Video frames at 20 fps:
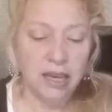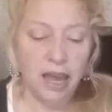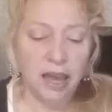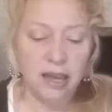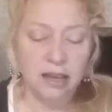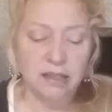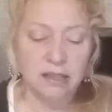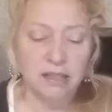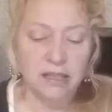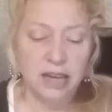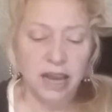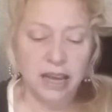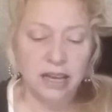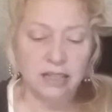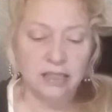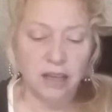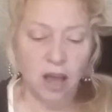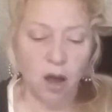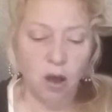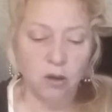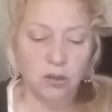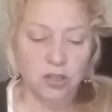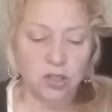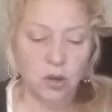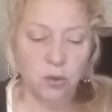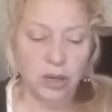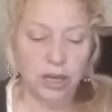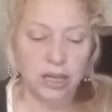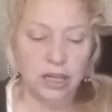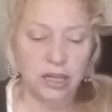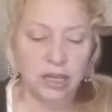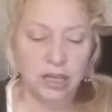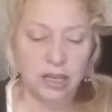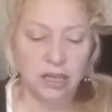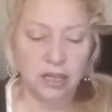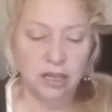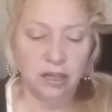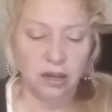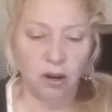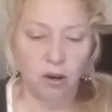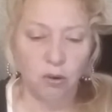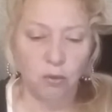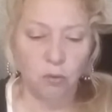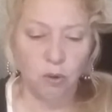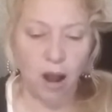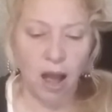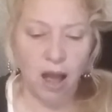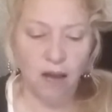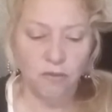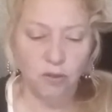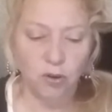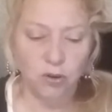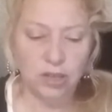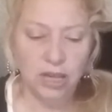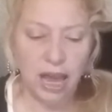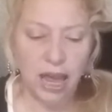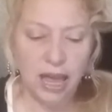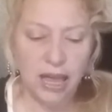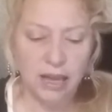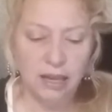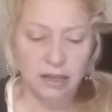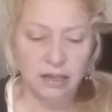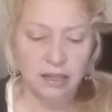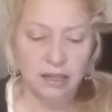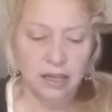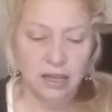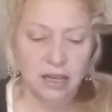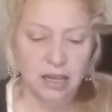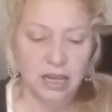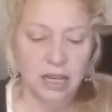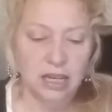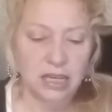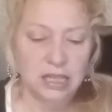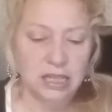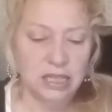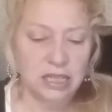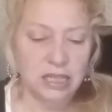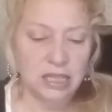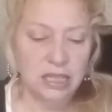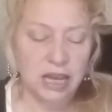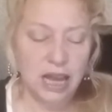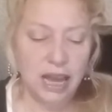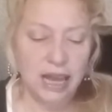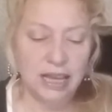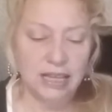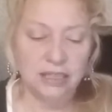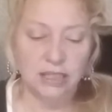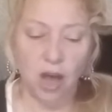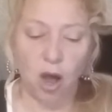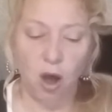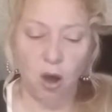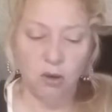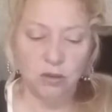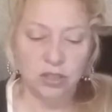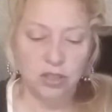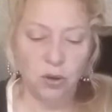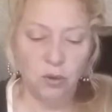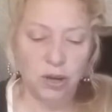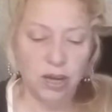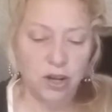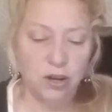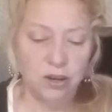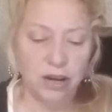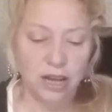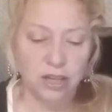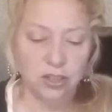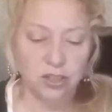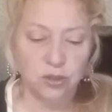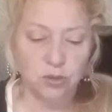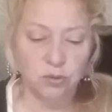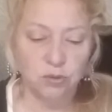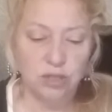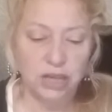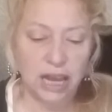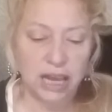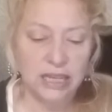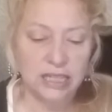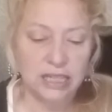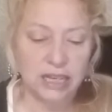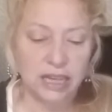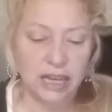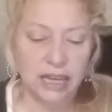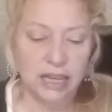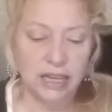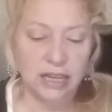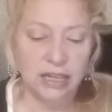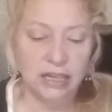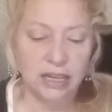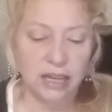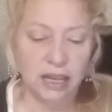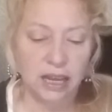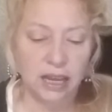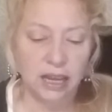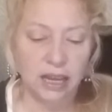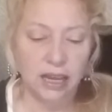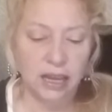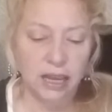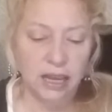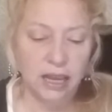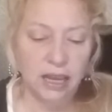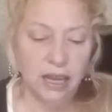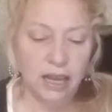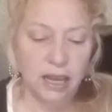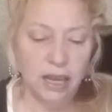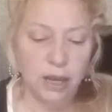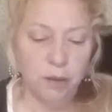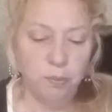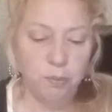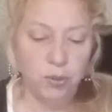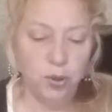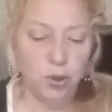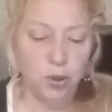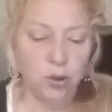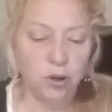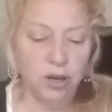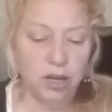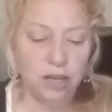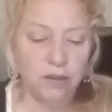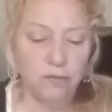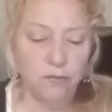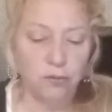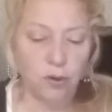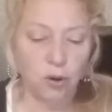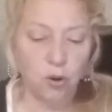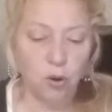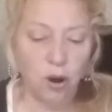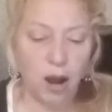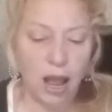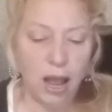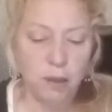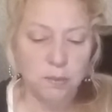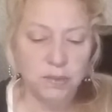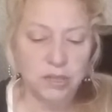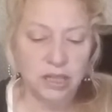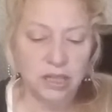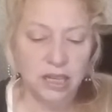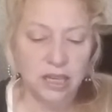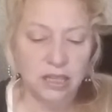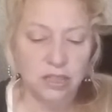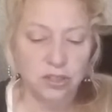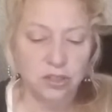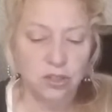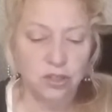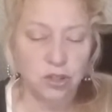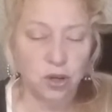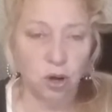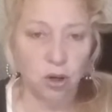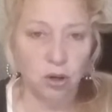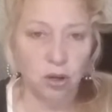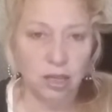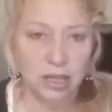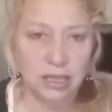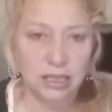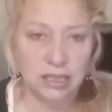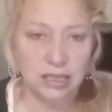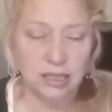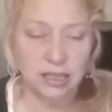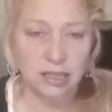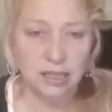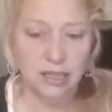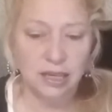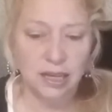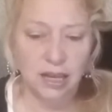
Okay, today is also Indian Arrival Day. Today is also International Day to End Impurity for Crimes Against Journalists.